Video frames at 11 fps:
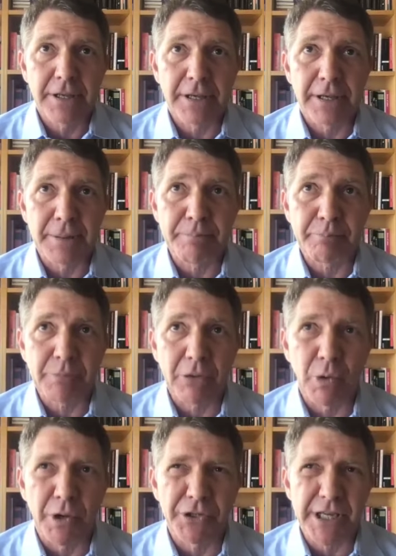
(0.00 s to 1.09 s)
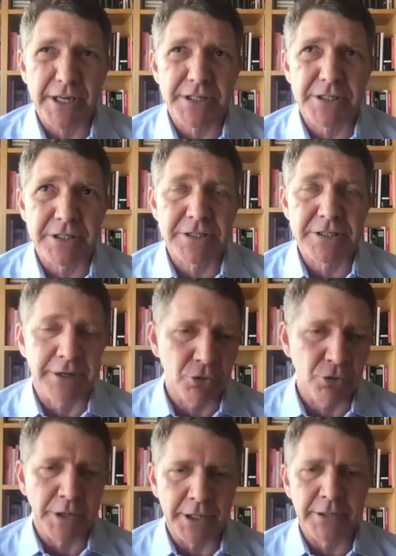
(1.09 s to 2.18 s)
um, and whether Texas is
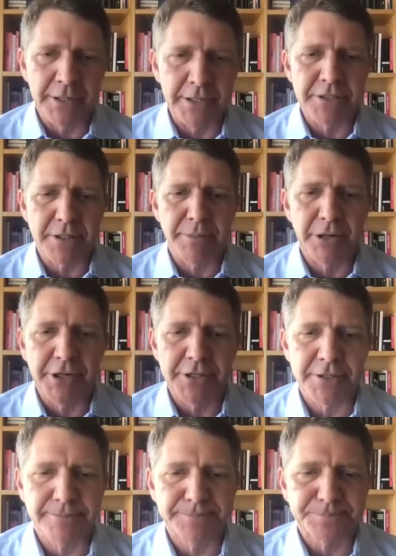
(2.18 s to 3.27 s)
under-regulating in some areas.